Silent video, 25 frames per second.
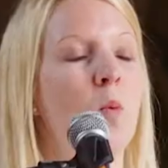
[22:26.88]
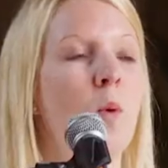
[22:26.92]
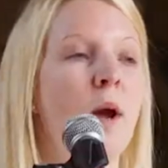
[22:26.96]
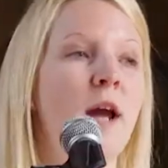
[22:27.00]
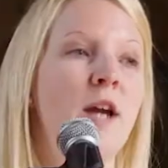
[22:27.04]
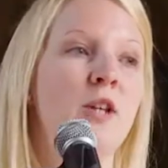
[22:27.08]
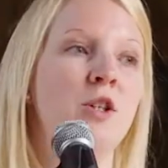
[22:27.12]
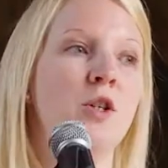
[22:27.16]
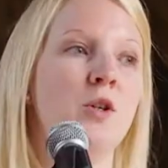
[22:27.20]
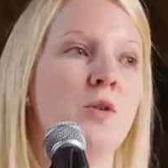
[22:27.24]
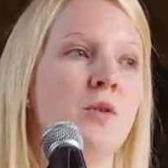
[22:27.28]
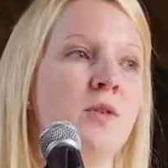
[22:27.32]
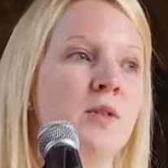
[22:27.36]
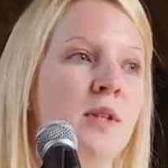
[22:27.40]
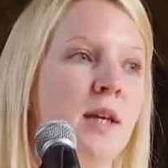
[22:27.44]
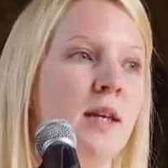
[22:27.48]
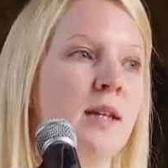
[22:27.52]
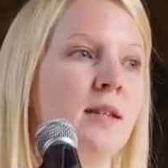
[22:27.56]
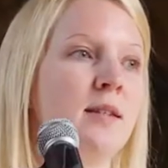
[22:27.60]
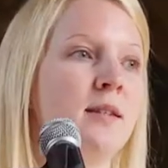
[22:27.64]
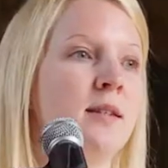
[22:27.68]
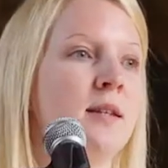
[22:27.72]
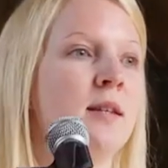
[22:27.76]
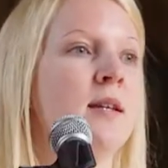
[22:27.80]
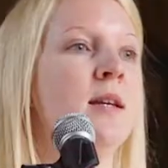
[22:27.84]
where do you
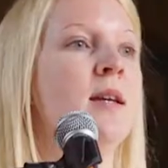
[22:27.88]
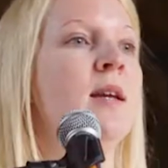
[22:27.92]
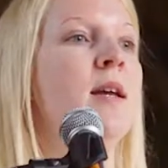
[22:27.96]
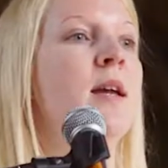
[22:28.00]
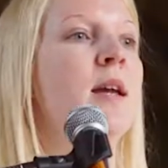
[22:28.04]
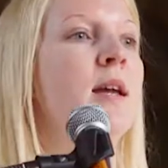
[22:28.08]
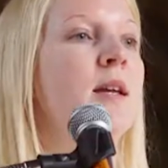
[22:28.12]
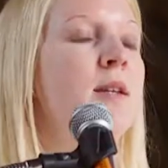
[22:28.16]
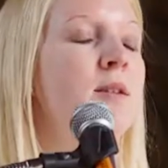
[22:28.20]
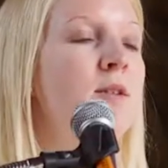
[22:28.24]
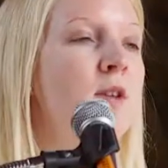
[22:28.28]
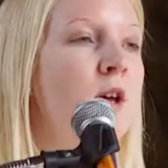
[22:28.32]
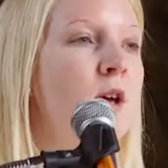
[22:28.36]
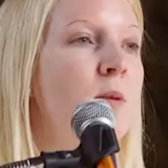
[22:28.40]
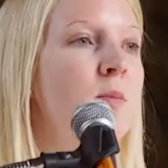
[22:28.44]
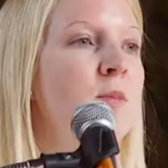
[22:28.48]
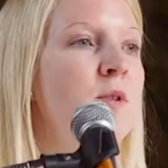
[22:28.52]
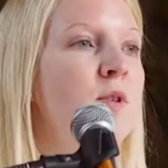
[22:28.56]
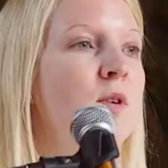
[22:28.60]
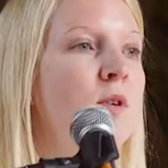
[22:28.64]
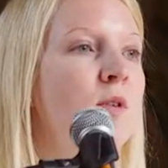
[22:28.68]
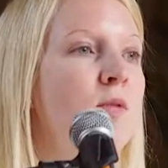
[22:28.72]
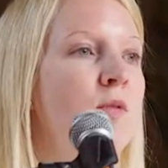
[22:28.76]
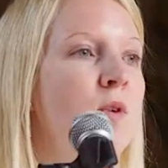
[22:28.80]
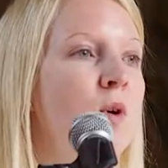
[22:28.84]
sit in
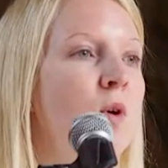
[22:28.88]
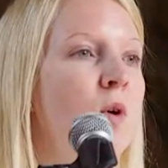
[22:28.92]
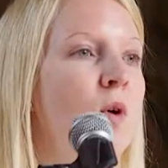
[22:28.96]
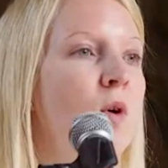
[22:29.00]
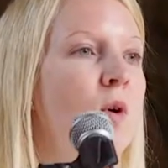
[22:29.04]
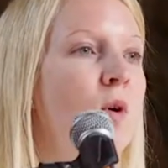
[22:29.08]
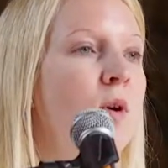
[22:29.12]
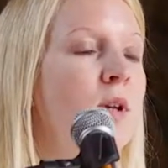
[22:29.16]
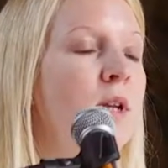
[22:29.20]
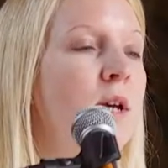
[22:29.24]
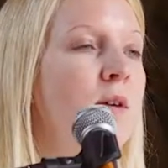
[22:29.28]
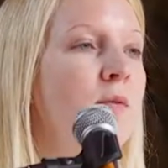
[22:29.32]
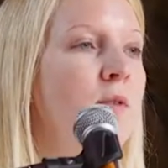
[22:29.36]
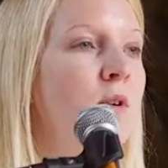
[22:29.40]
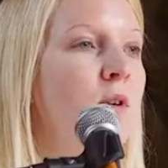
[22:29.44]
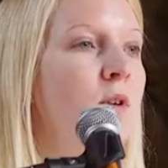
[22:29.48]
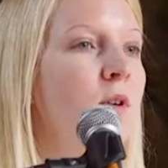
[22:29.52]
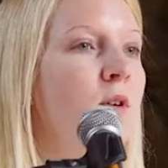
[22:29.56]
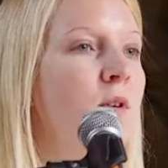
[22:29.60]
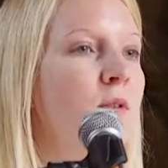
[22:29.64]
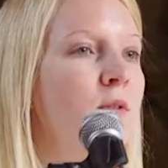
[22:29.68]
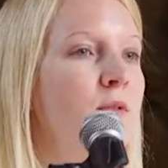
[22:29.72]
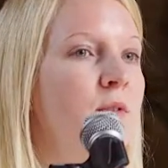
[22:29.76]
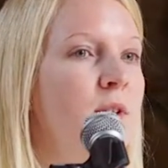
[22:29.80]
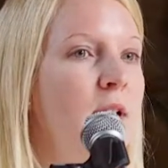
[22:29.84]
terms of your level
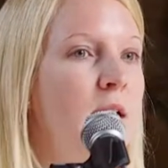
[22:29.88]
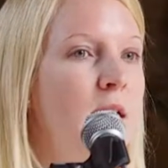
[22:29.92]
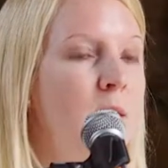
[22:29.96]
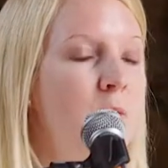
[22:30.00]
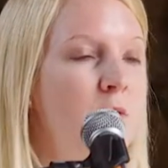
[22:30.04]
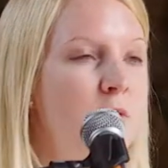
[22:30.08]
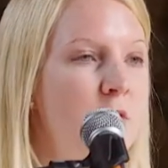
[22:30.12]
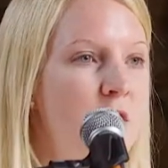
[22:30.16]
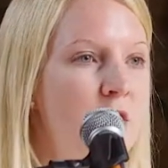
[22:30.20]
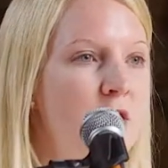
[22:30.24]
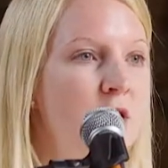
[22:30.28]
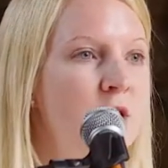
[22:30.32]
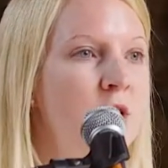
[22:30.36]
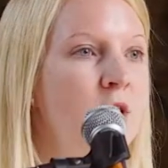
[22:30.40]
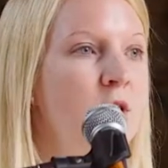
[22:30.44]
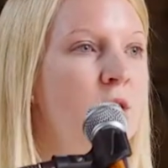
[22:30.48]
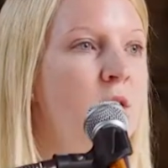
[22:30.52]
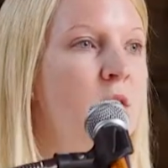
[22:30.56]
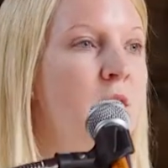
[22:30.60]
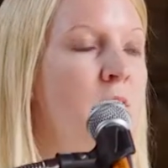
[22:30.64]
of collaboration